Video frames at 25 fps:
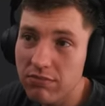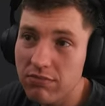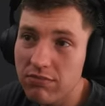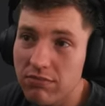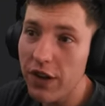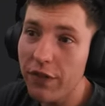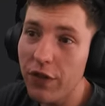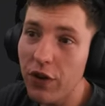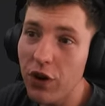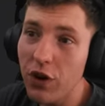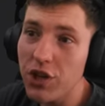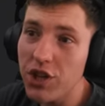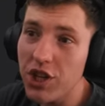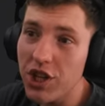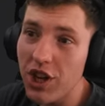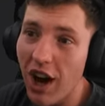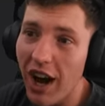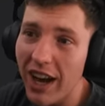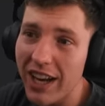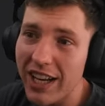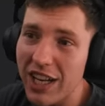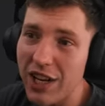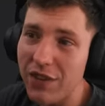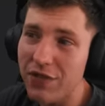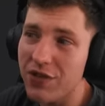Sheffield
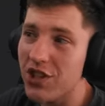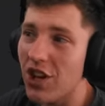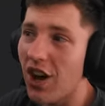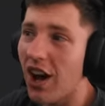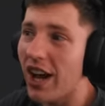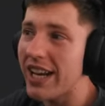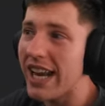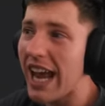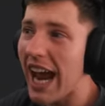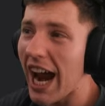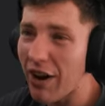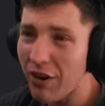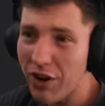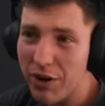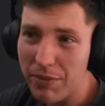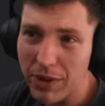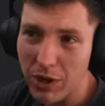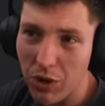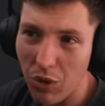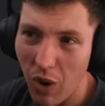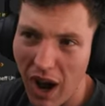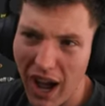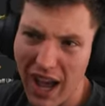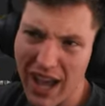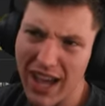United have signed Harry
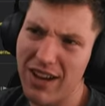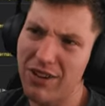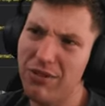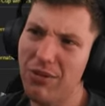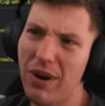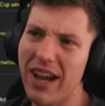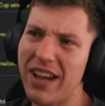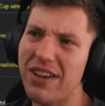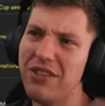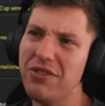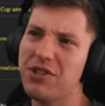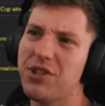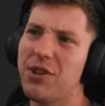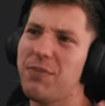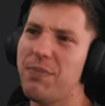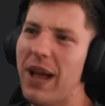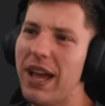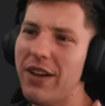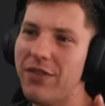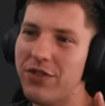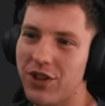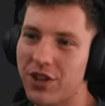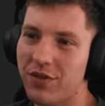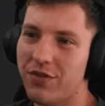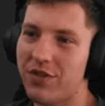Maguire. Wait, he used to
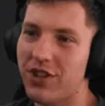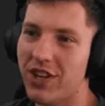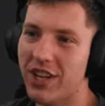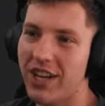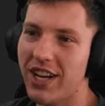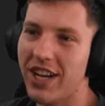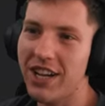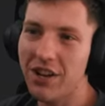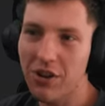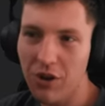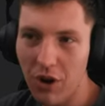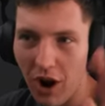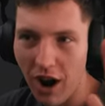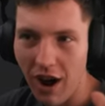play for Sheffield, didn't he?